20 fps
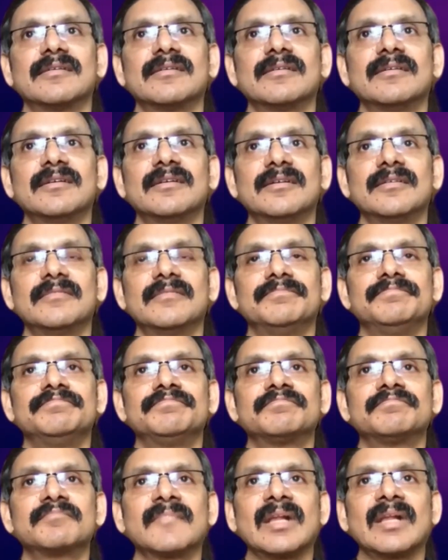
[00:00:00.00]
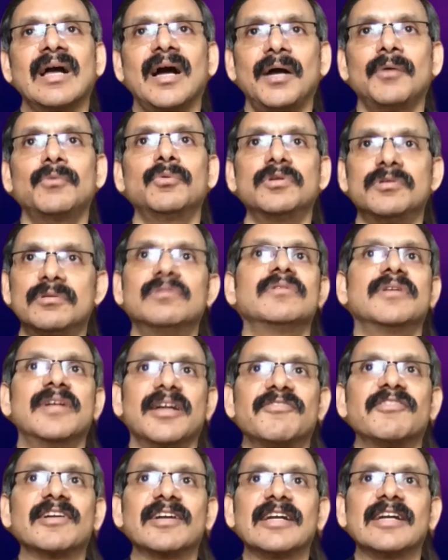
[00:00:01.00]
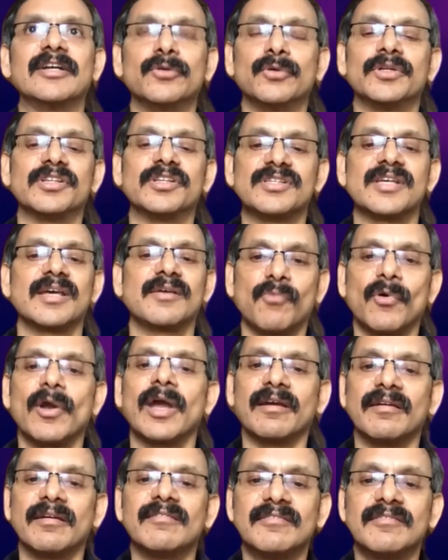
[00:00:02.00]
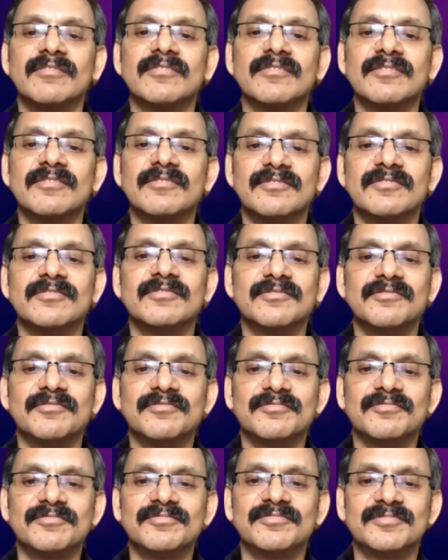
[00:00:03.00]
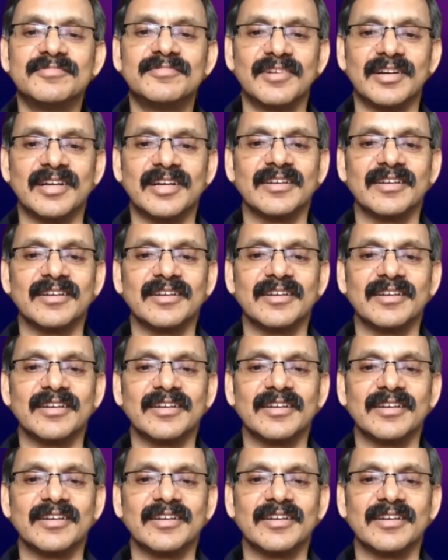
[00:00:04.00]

I would definitely do it the same way, right?